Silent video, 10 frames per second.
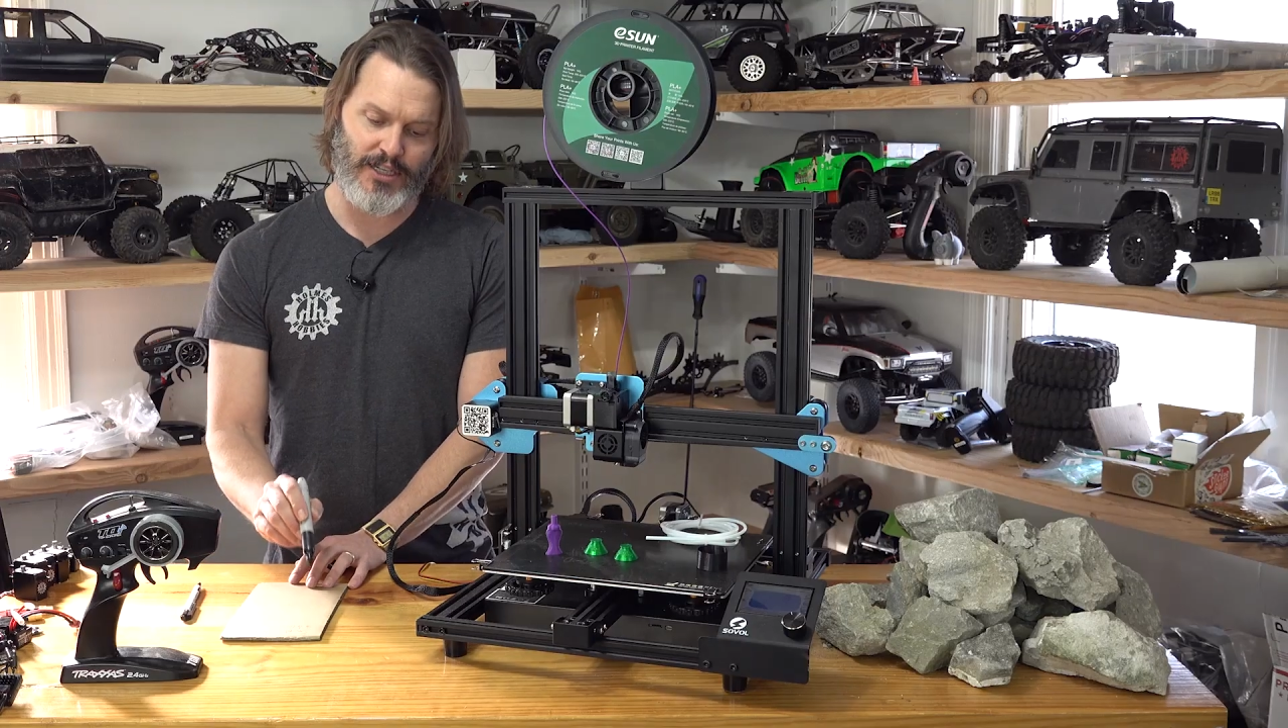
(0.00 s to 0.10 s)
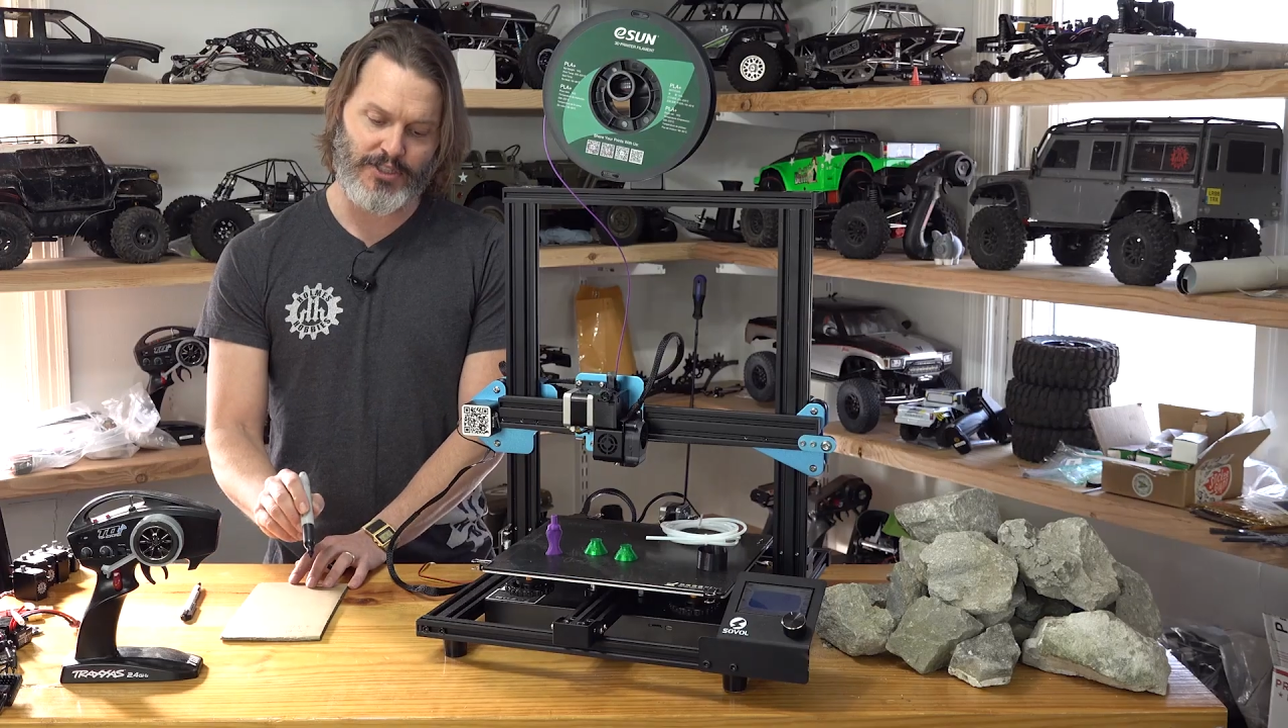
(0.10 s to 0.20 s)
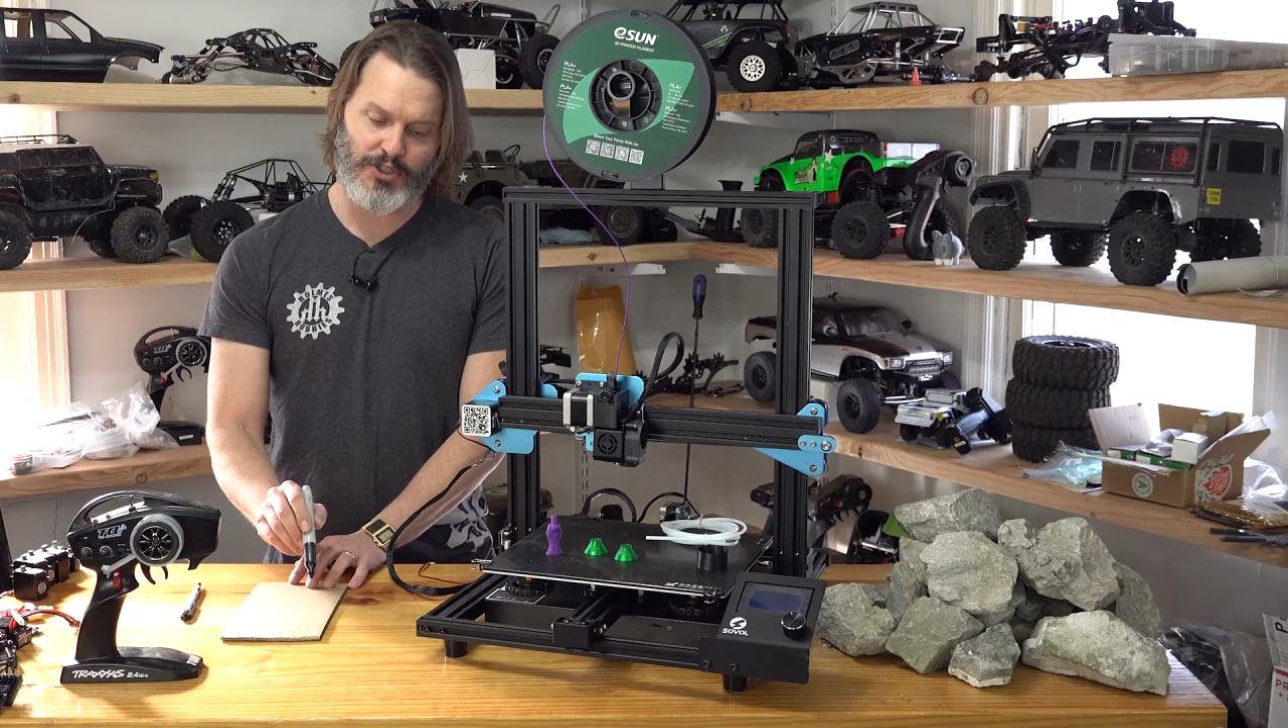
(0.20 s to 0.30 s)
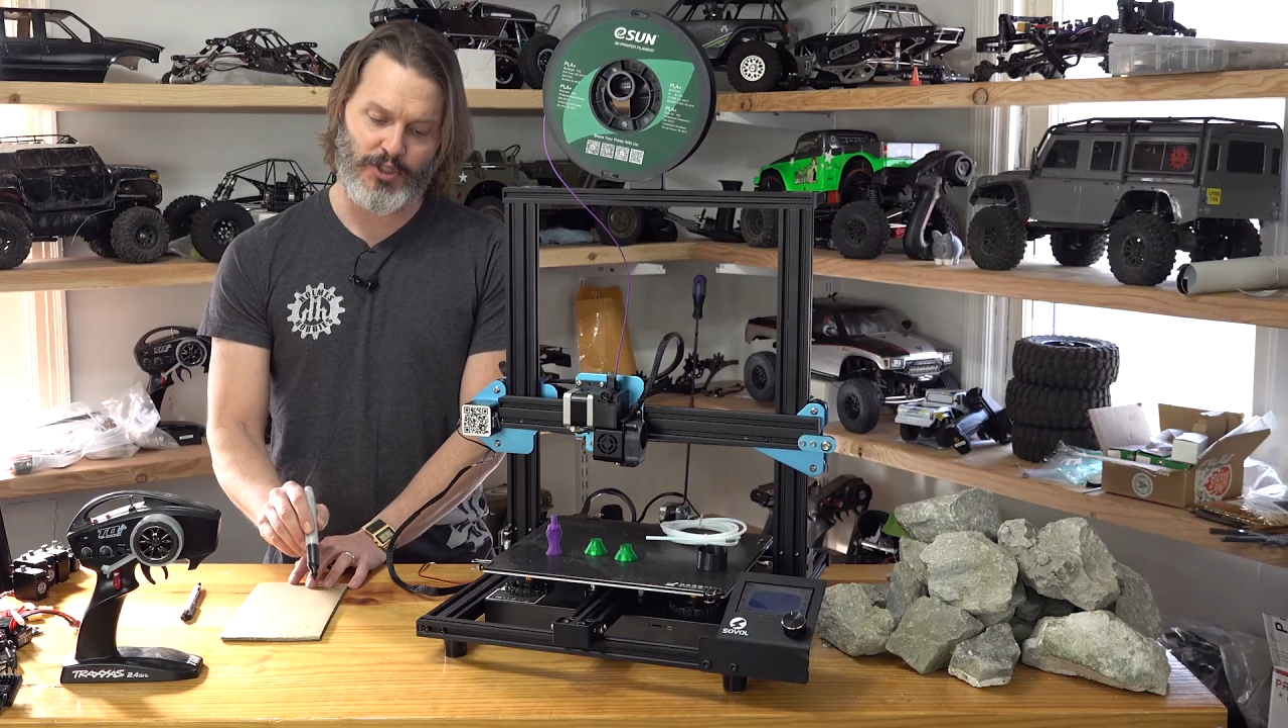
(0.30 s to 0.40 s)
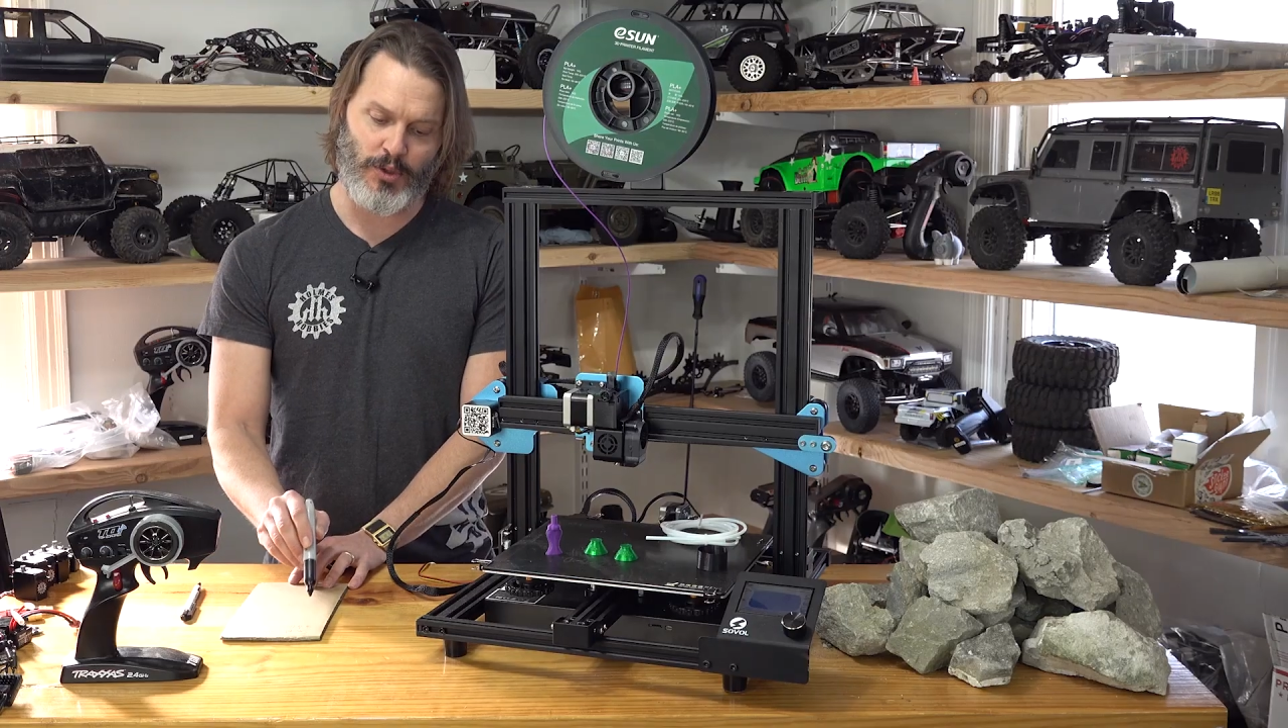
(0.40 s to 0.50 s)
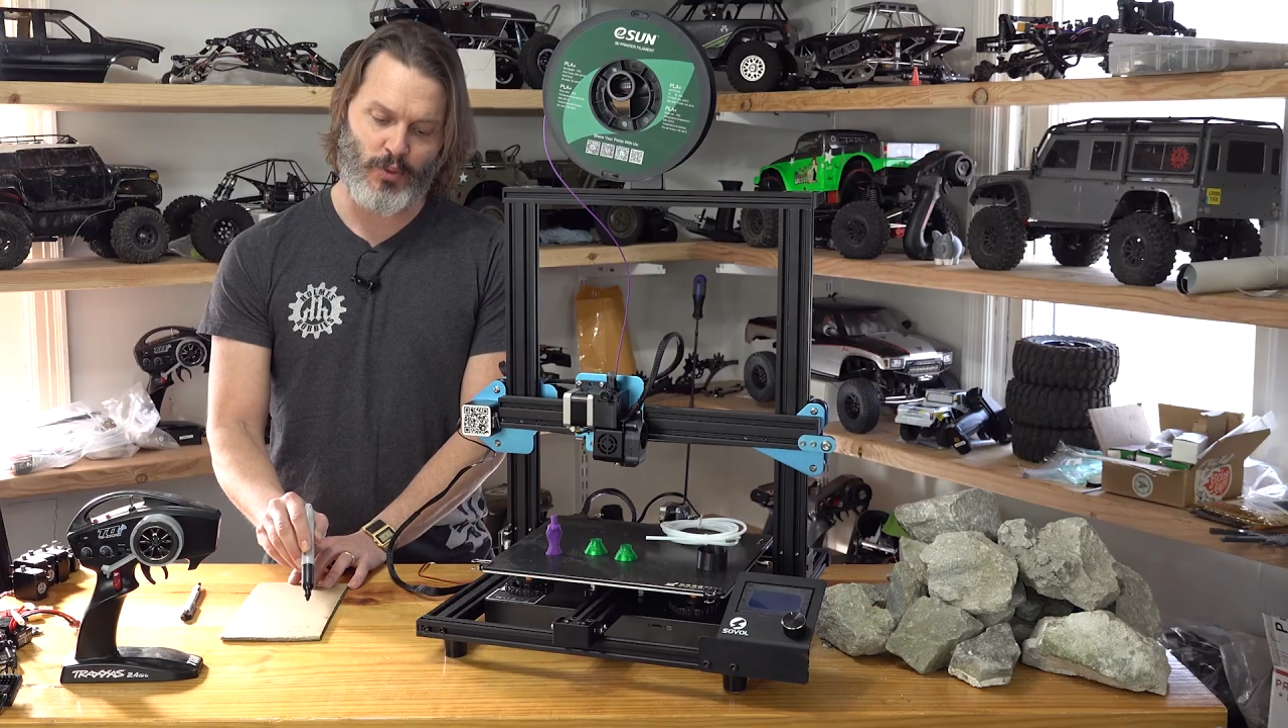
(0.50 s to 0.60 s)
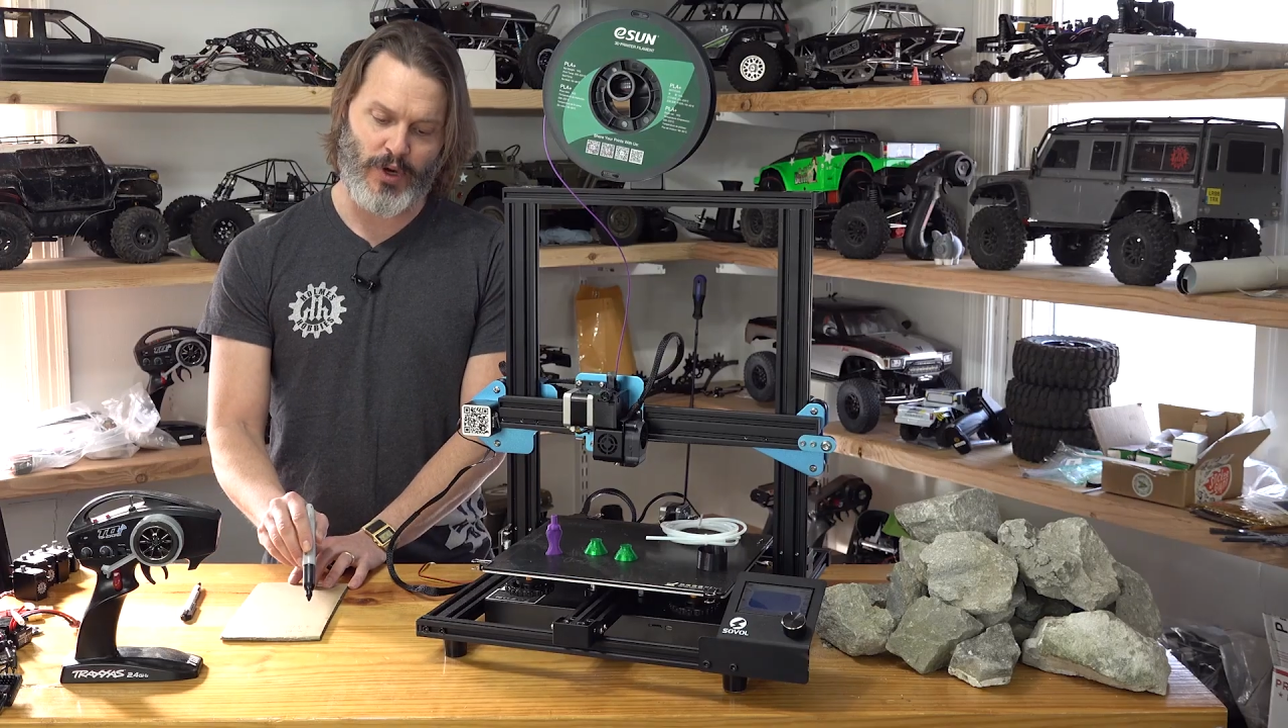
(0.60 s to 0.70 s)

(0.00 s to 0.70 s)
assume